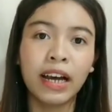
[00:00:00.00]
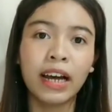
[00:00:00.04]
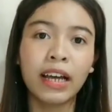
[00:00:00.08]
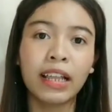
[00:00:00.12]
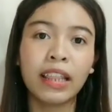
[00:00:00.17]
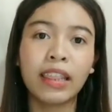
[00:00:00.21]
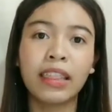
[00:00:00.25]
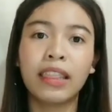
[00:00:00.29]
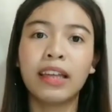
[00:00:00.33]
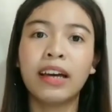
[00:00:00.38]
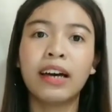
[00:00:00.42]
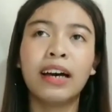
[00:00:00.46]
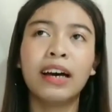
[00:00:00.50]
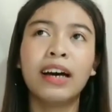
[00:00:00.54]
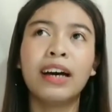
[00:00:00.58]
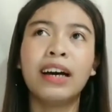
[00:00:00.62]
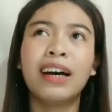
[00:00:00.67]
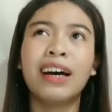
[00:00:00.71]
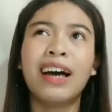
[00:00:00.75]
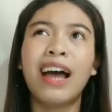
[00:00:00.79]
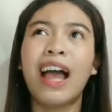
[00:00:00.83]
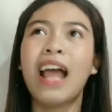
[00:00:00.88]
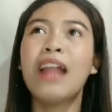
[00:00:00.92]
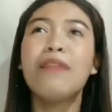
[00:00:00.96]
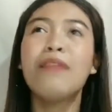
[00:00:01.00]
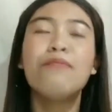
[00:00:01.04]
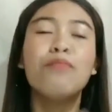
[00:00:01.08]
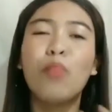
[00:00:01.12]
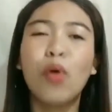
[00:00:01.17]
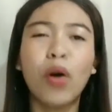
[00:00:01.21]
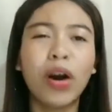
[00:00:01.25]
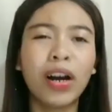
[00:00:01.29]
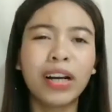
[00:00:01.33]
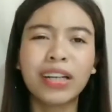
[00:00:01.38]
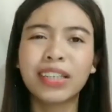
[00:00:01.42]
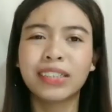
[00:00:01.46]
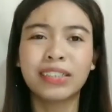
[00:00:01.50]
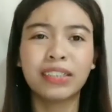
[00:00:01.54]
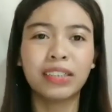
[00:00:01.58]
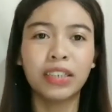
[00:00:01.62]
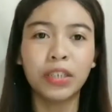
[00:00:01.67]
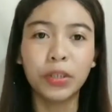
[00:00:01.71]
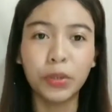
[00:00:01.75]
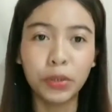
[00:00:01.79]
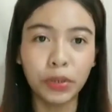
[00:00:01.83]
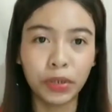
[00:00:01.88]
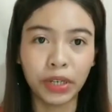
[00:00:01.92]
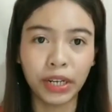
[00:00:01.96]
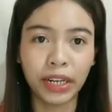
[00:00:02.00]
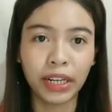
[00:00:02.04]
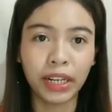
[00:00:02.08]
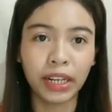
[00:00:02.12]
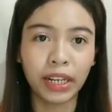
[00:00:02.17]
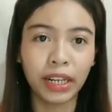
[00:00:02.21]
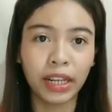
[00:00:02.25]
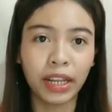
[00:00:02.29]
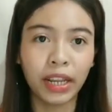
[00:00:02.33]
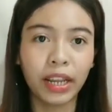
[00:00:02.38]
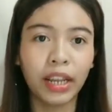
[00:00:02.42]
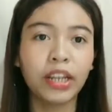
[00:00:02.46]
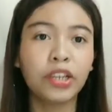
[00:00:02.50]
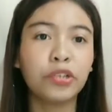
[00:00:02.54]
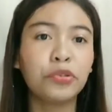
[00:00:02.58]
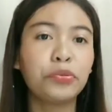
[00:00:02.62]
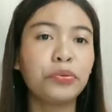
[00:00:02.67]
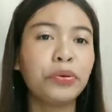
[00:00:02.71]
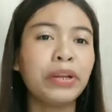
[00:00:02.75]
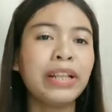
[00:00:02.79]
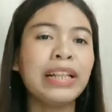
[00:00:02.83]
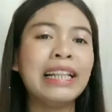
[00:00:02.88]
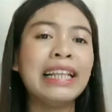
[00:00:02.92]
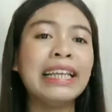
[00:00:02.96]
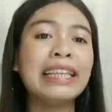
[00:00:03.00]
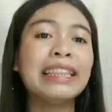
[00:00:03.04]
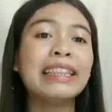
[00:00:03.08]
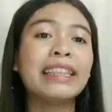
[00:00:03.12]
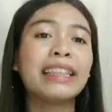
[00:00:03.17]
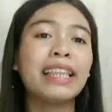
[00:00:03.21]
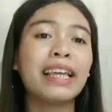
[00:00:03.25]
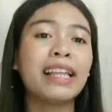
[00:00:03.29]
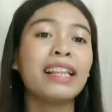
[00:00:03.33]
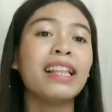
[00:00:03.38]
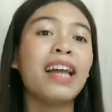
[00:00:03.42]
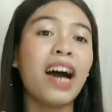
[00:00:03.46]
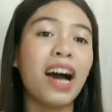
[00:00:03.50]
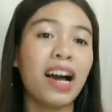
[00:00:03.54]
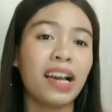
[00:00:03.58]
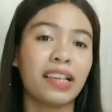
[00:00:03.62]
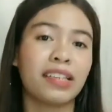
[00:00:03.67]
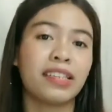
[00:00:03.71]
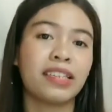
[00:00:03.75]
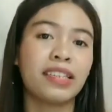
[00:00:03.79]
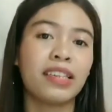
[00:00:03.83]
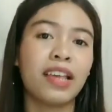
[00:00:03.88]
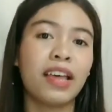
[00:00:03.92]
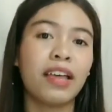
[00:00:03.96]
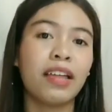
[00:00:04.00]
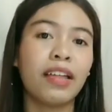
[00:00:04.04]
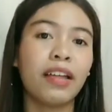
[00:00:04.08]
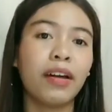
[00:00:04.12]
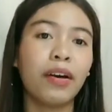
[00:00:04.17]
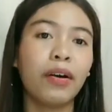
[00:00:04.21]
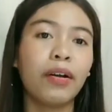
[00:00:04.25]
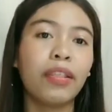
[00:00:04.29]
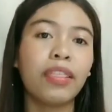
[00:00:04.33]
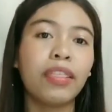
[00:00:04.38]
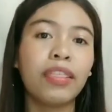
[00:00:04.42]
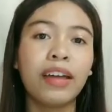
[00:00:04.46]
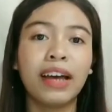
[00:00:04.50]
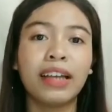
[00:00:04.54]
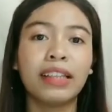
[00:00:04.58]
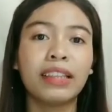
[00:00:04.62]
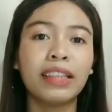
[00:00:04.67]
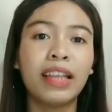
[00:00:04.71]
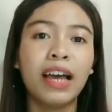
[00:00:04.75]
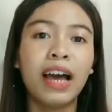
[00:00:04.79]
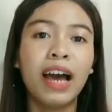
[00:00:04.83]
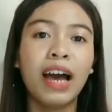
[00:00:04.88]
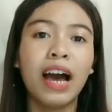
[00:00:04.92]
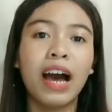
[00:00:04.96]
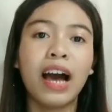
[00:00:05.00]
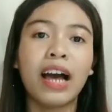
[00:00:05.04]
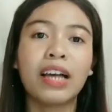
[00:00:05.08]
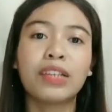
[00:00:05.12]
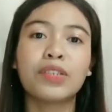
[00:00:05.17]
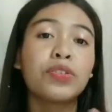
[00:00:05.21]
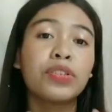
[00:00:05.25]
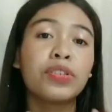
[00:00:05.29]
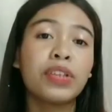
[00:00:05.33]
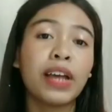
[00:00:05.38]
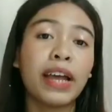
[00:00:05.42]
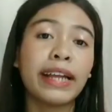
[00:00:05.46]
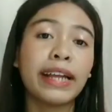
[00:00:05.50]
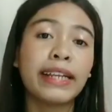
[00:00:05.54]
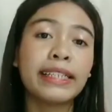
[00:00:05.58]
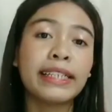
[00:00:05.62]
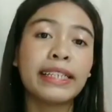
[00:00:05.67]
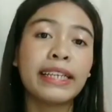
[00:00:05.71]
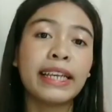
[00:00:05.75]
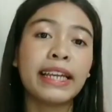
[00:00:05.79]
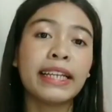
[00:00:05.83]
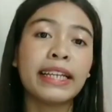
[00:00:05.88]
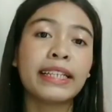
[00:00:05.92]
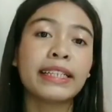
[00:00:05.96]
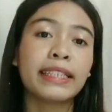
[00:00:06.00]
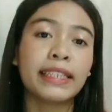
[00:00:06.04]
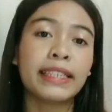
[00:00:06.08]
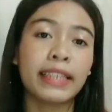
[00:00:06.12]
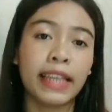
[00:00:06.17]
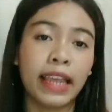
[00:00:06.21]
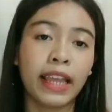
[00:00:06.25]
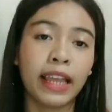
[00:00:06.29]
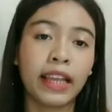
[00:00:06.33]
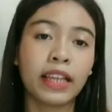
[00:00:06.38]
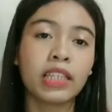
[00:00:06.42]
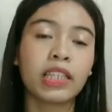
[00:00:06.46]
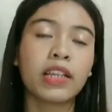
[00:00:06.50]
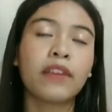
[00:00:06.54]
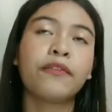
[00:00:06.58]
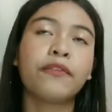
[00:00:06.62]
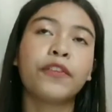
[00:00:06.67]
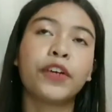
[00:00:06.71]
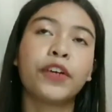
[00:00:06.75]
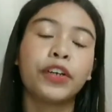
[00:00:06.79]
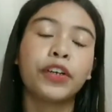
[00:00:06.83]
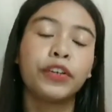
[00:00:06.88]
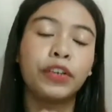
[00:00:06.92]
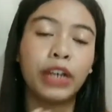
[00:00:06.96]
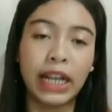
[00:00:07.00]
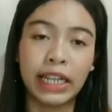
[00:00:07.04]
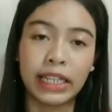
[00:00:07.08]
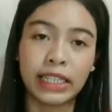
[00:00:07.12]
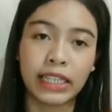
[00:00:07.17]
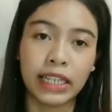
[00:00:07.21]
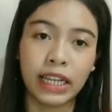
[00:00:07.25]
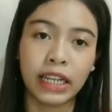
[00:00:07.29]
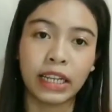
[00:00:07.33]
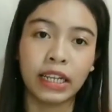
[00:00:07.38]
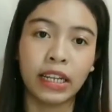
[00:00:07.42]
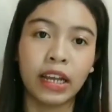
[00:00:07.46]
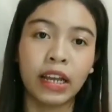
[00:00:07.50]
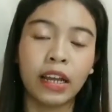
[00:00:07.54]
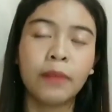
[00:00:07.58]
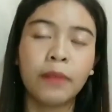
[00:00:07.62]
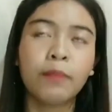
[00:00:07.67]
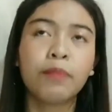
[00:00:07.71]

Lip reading: The unmarked category, it really tells us that a society takes for granted.